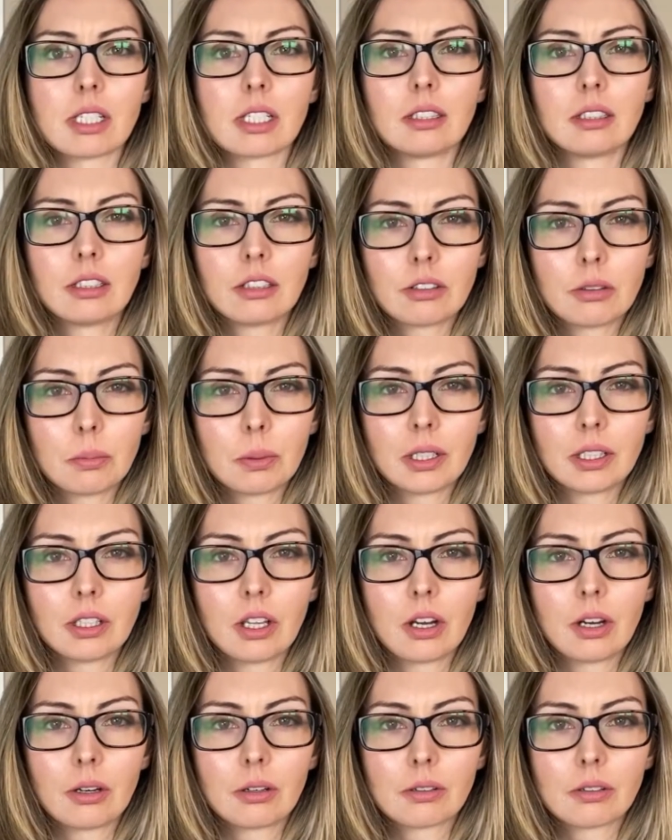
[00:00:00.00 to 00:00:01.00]
little bit
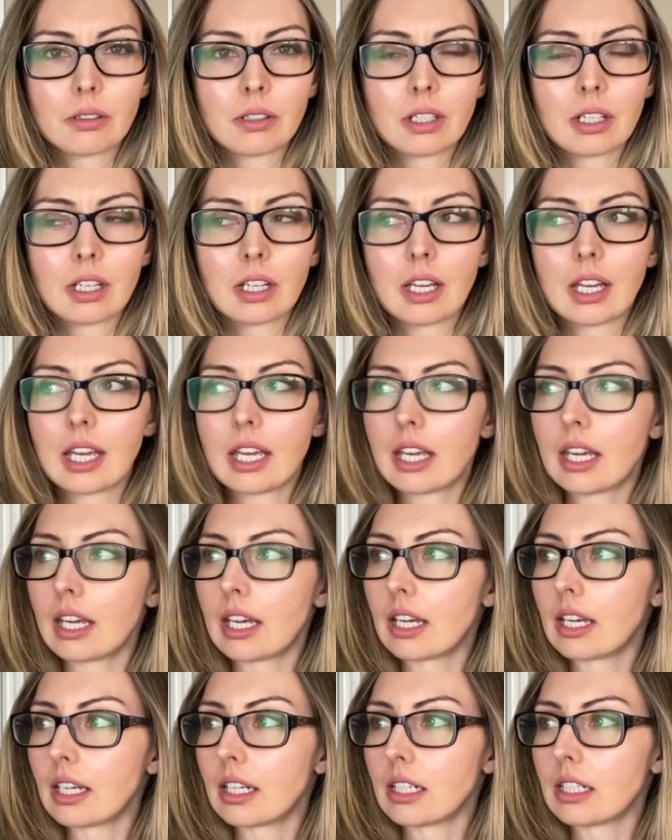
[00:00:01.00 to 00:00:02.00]
low,
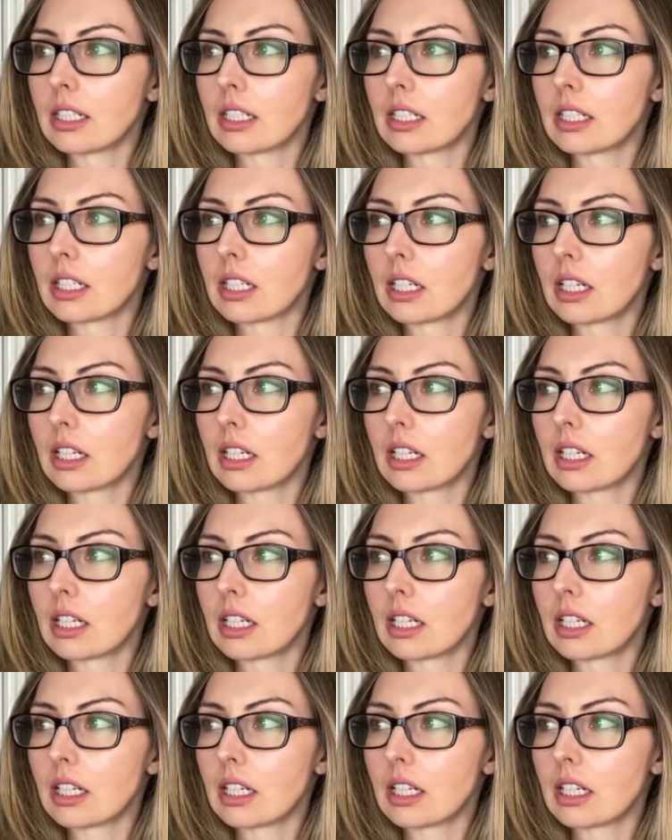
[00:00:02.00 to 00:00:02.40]
and